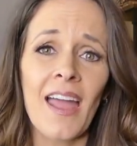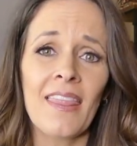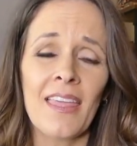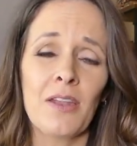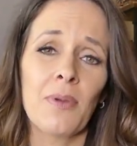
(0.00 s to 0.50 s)

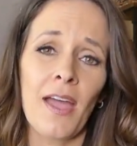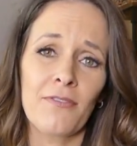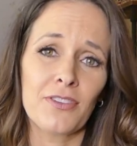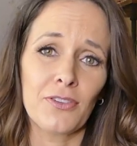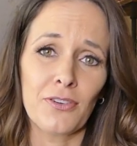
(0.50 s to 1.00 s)
and then we
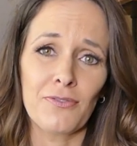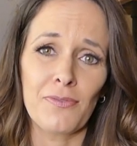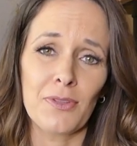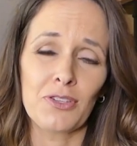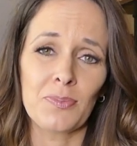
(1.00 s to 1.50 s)
have to learn
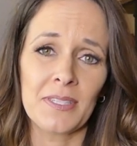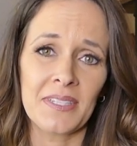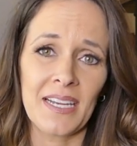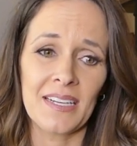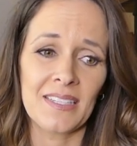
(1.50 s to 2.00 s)
from those
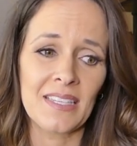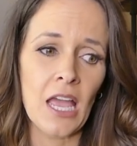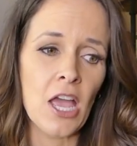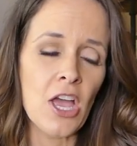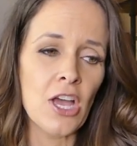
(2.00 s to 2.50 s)
mistakes.
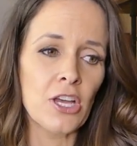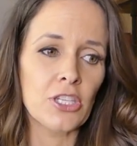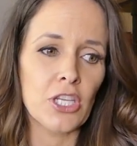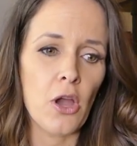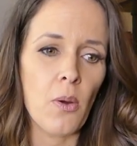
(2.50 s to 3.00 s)

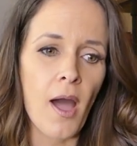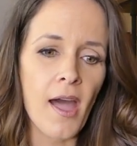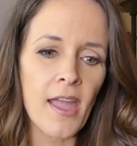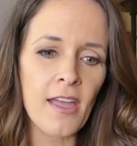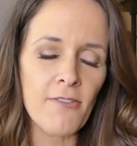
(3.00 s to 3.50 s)
So
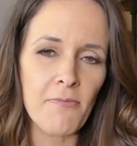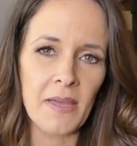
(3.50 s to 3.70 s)
I have